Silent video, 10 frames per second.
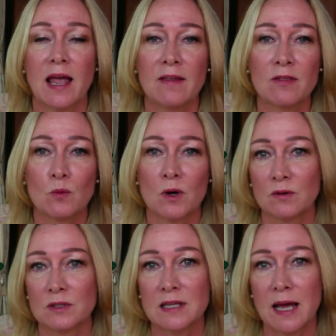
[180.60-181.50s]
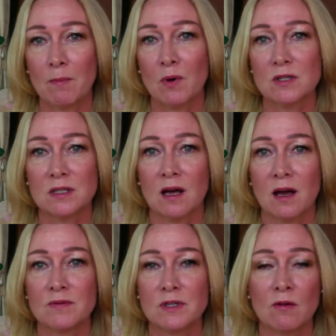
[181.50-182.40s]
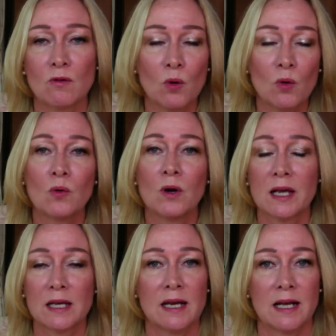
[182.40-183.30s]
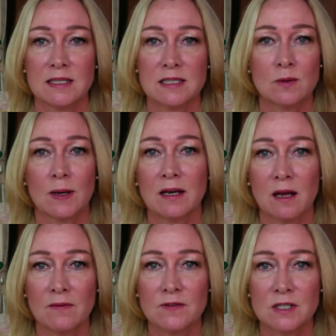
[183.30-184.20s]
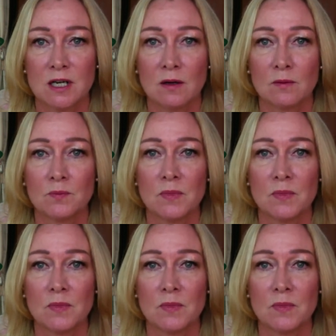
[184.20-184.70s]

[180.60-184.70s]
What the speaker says: in the world, in our modern lives, are all connected to our lifestyle.